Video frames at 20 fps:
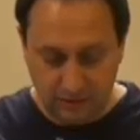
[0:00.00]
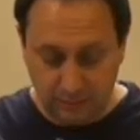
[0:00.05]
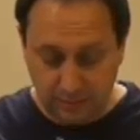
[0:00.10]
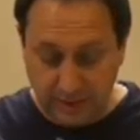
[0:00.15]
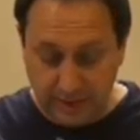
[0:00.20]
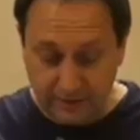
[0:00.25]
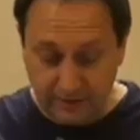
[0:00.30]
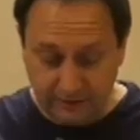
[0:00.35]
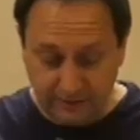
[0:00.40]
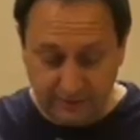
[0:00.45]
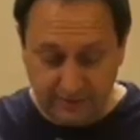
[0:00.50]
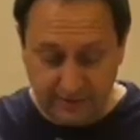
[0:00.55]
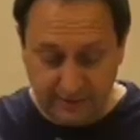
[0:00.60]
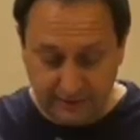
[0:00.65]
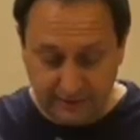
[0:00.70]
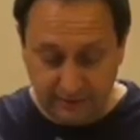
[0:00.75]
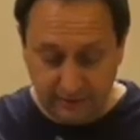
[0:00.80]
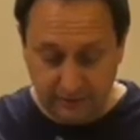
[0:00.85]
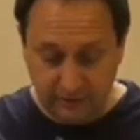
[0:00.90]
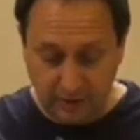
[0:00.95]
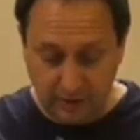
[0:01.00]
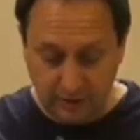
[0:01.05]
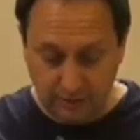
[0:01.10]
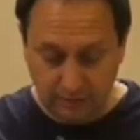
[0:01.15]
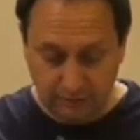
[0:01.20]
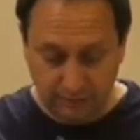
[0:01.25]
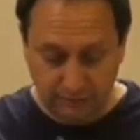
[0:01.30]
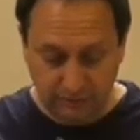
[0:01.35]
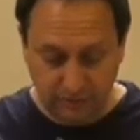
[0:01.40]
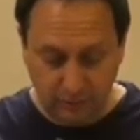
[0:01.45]
You plan on staying here
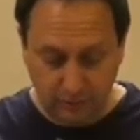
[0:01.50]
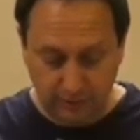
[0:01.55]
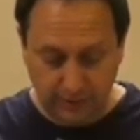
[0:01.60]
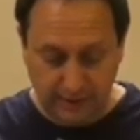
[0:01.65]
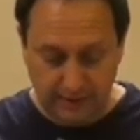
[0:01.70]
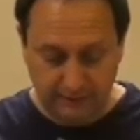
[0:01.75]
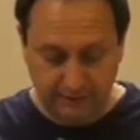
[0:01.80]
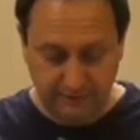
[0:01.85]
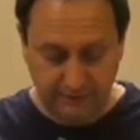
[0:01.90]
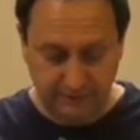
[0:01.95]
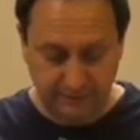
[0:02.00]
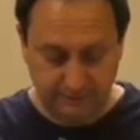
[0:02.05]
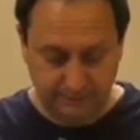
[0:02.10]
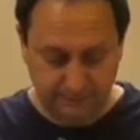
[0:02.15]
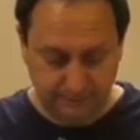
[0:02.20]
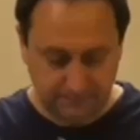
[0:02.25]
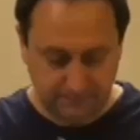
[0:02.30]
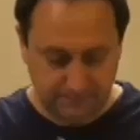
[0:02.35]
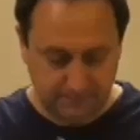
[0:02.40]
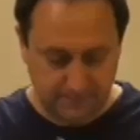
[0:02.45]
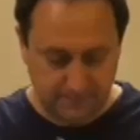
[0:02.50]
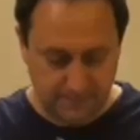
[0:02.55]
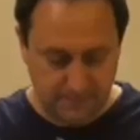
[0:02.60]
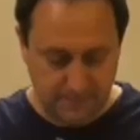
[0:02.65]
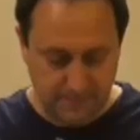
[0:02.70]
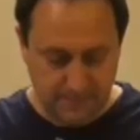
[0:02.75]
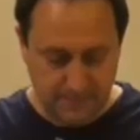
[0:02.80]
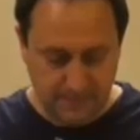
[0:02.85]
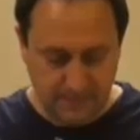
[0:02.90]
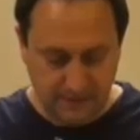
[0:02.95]
long? Joel asked.
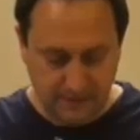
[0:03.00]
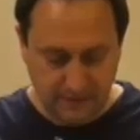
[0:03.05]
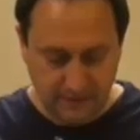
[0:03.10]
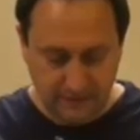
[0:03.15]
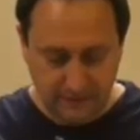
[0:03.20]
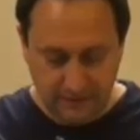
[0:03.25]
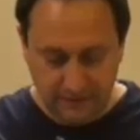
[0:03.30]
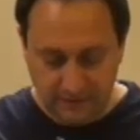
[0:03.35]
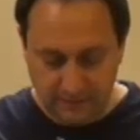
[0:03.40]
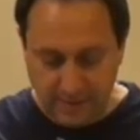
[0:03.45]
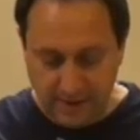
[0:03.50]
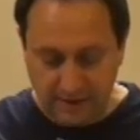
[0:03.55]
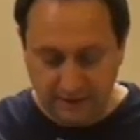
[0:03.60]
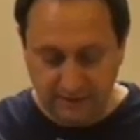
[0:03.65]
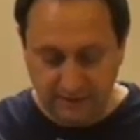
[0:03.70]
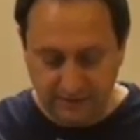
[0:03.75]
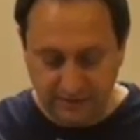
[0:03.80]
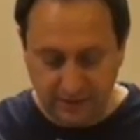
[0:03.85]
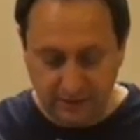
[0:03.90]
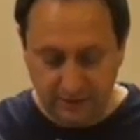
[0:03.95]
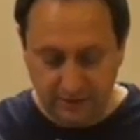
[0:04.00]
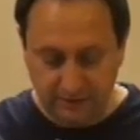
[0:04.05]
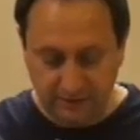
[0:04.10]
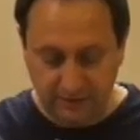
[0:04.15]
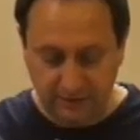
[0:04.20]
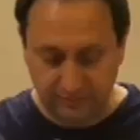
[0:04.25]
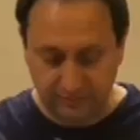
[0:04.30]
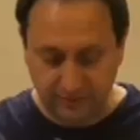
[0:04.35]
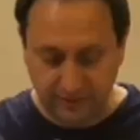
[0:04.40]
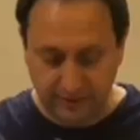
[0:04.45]
The man stared
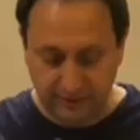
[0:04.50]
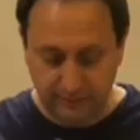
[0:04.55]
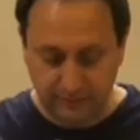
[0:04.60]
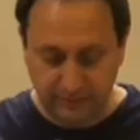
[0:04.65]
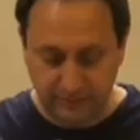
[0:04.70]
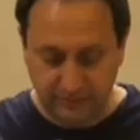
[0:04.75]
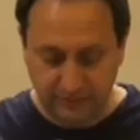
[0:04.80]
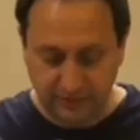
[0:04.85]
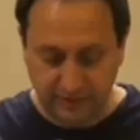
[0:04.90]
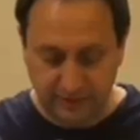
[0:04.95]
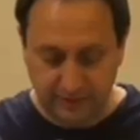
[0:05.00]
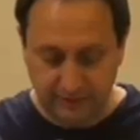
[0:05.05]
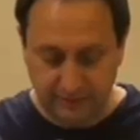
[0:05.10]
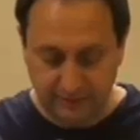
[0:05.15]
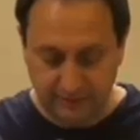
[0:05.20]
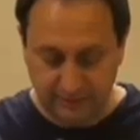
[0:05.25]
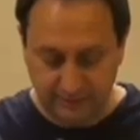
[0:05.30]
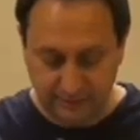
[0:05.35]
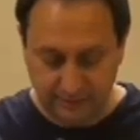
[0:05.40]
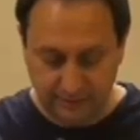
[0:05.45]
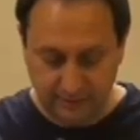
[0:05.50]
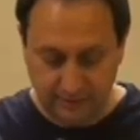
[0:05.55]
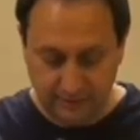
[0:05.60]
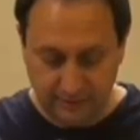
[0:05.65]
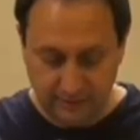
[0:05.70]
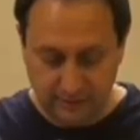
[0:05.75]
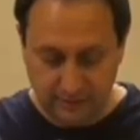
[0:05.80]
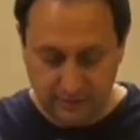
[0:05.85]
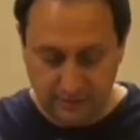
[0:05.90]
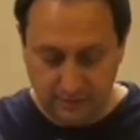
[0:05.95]
into the flames and said,
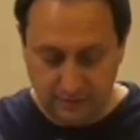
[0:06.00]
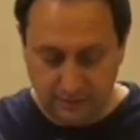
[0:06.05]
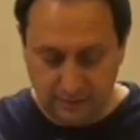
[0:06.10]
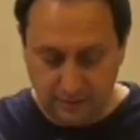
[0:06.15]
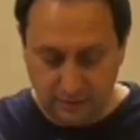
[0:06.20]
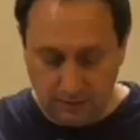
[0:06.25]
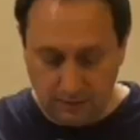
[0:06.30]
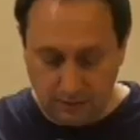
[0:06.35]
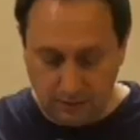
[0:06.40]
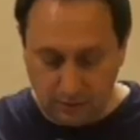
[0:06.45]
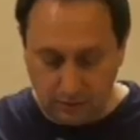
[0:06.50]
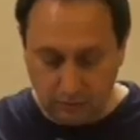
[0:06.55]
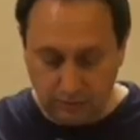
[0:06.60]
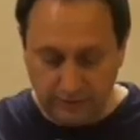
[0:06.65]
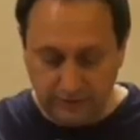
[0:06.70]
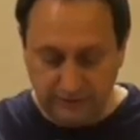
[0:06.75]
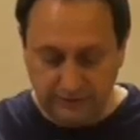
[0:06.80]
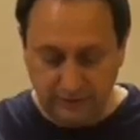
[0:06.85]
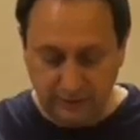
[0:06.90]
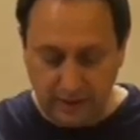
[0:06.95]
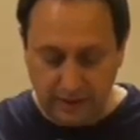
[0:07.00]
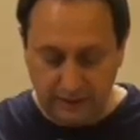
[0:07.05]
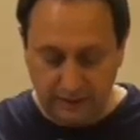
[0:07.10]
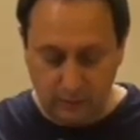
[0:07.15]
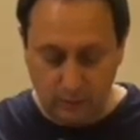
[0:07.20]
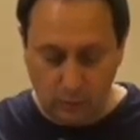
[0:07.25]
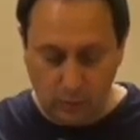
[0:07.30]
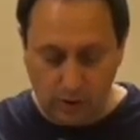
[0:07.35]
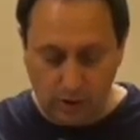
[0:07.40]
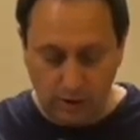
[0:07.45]
only till I
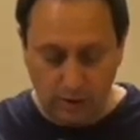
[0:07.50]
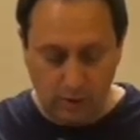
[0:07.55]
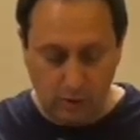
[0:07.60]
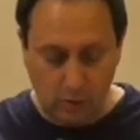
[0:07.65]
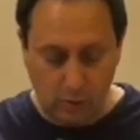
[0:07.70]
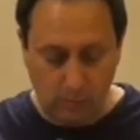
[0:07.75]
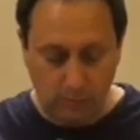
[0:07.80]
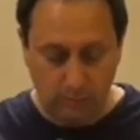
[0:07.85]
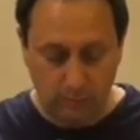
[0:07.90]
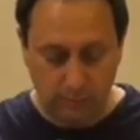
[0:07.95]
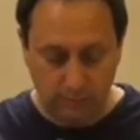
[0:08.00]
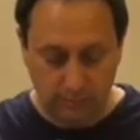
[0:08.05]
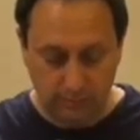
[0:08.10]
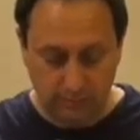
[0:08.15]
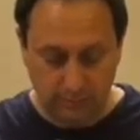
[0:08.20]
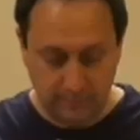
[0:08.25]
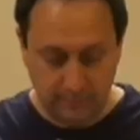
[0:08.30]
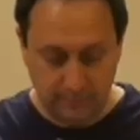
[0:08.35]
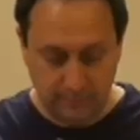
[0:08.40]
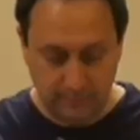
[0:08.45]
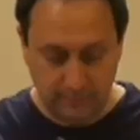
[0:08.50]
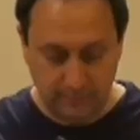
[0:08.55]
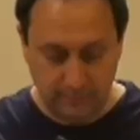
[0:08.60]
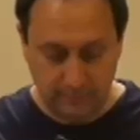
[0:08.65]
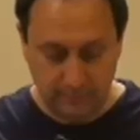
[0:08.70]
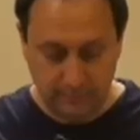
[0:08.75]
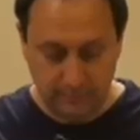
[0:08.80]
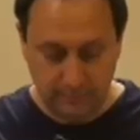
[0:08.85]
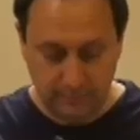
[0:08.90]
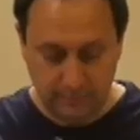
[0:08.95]
can walk home.
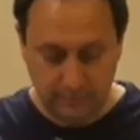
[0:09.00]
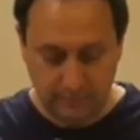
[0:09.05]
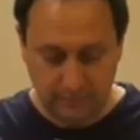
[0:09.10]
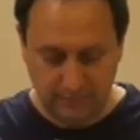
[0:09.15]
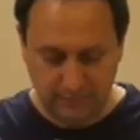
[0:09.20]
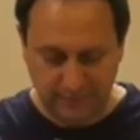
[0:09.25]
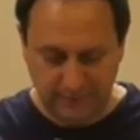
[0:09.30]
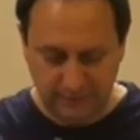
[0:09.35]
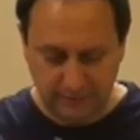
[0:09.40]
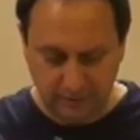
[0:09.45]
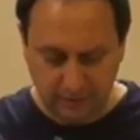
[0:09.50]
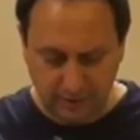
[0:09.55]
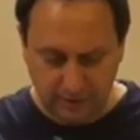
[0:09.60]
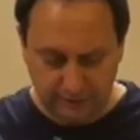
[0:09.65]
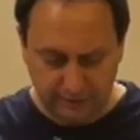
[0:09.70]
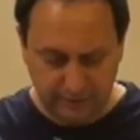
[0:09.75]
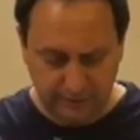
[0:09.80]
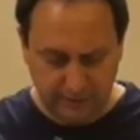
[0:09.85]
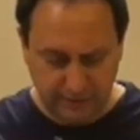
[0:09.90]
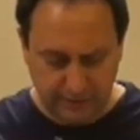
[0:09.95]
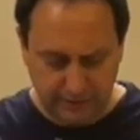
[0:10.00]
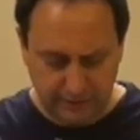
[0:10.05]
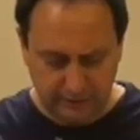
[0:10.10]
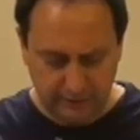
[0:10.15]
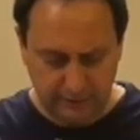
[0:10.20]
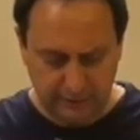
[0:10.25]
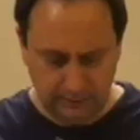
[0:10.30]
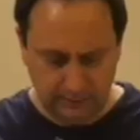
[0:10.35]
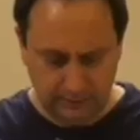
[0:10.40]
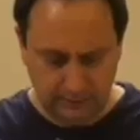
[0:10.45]
You mean across the
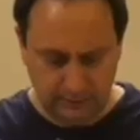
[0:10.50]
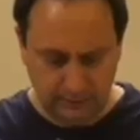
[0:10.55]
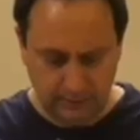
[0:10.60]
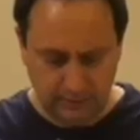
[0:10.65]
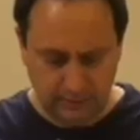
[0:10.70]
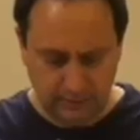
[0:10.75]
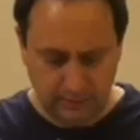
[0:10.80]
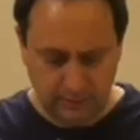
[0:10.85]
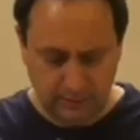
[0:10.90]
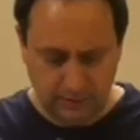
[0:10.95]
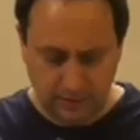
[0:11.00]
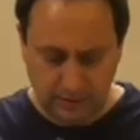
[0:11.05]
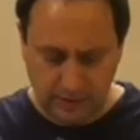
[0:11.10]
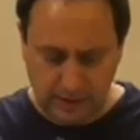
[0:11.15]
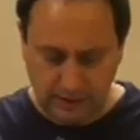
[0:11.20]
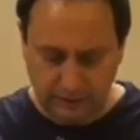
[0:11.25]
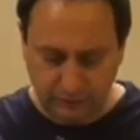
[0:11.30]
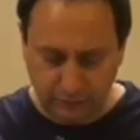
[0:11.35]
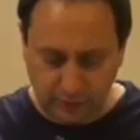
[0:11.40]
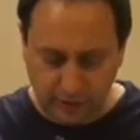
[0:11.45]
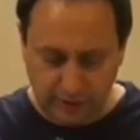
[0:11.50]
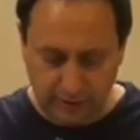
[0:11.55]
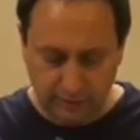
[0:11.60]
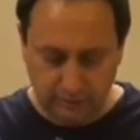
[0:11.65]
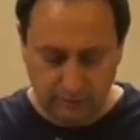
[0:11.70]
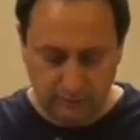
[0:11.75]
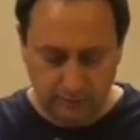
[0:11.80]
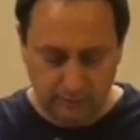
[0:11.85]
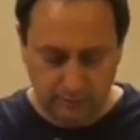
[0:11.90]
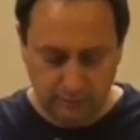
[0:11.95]
lake? That's right.
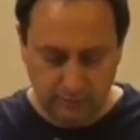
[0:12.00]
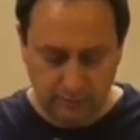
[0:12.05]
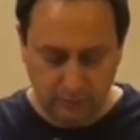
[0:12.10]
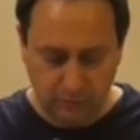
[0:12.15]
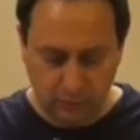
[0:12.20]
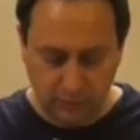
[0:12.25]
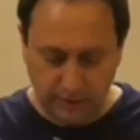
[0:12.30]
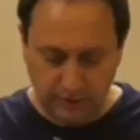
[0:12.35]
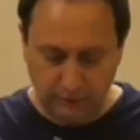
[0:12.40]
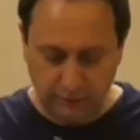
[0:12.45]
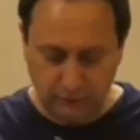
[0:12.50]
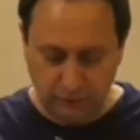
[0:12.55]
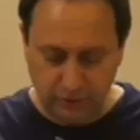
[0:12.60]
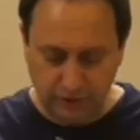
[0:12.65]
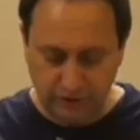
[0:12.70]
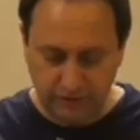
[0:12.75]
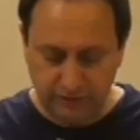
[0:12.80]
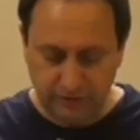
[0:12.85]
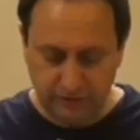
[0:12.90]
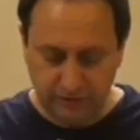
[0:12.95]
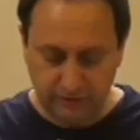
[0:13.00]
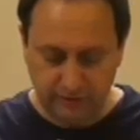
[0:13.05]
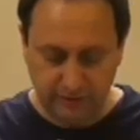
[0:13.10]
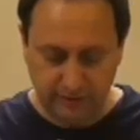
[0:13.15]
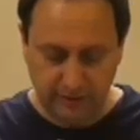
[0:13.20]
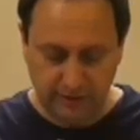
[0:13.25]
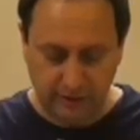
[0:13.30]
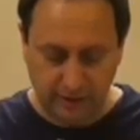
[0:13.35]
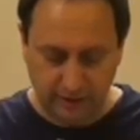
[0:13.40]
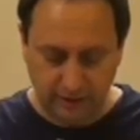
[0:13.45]
When it freezes
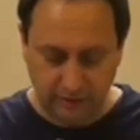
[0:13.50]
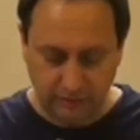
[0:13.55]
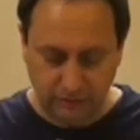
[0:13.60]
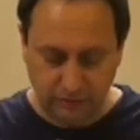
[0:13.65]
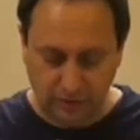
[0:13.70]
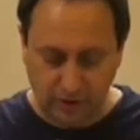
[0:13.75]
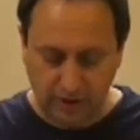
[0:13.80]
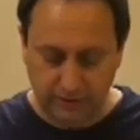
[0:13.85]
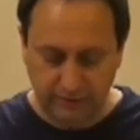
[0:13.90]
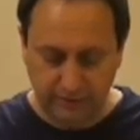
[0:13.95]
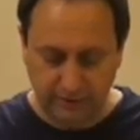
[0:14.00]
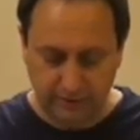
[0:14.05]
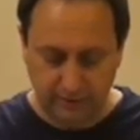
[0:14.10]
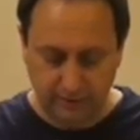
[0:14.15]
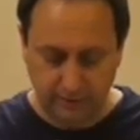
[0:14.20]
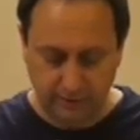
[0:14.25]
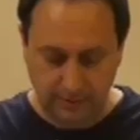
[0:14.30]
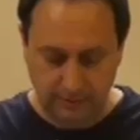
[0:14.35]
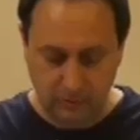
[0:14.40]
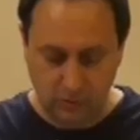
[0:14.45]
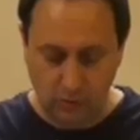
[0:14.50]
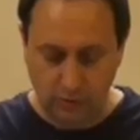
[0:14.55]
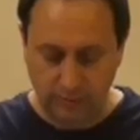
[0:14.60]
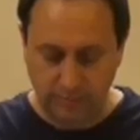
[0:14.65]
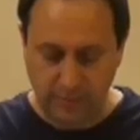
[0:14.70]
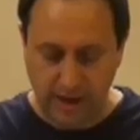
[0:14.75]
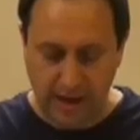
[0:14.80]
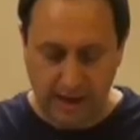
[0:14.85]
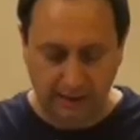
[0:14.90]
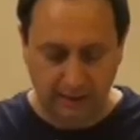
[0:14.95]
and I can cross it, I'm
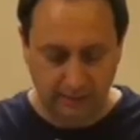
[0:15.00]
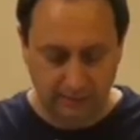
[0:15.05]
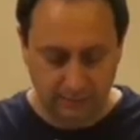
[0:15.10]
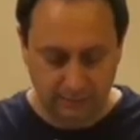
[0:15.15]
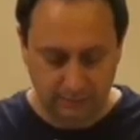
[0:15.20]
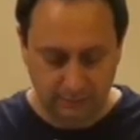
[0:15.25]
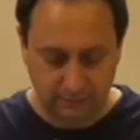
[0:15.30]
going back.